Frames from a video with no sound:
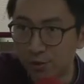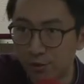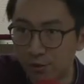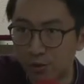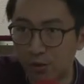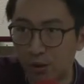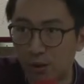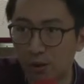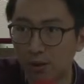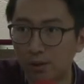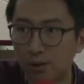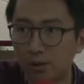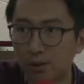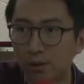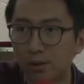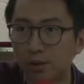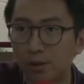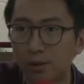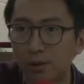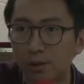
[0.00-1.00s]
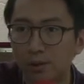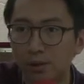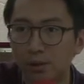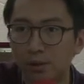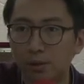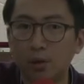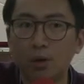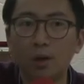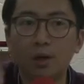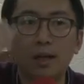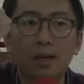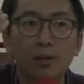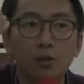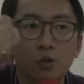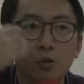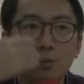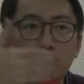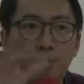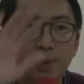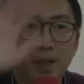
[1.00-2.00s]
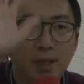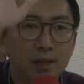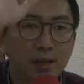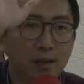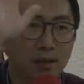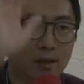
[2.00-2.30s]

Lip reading: to God, God let you be.